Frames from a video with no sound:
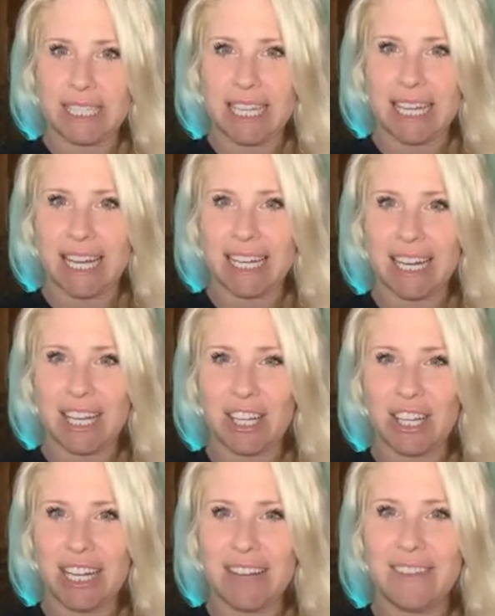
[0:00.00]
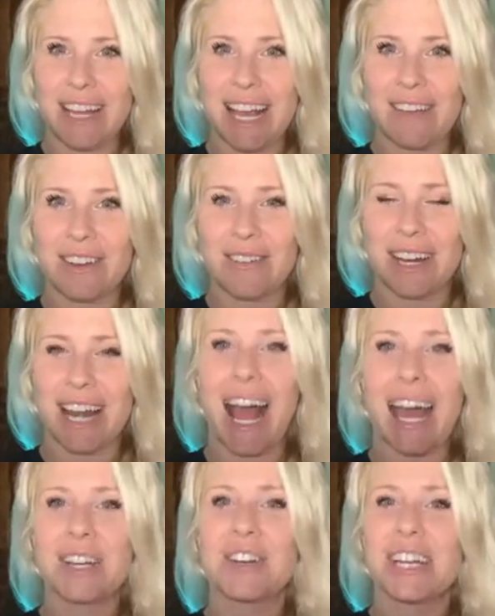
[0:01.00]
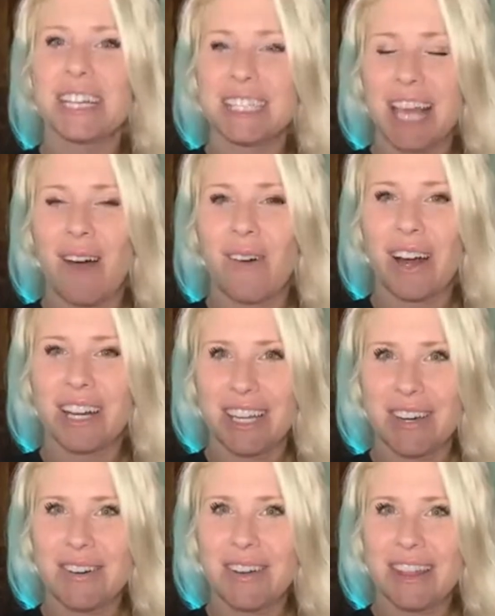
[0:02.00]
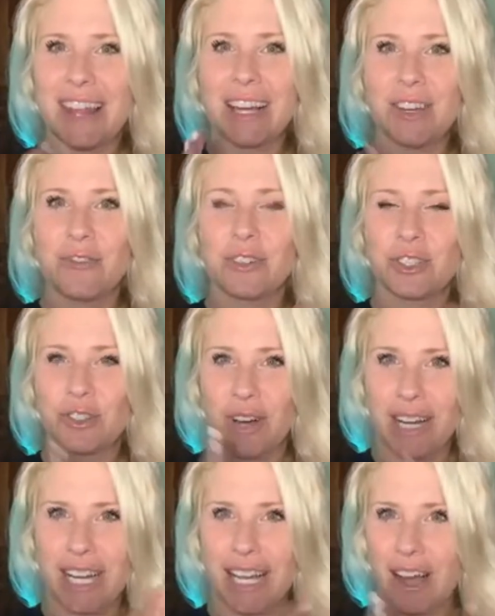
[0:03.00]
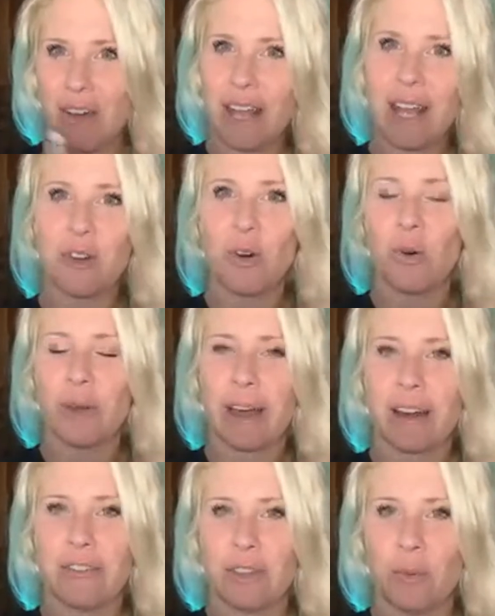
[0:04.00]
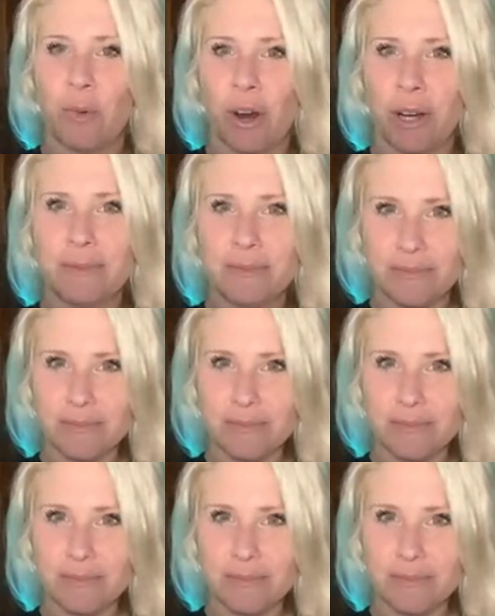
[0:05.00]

Teigen, good evening, everyone. Hi, Chris. How are you? Thank you for joining. Okay, cool. We got a few more.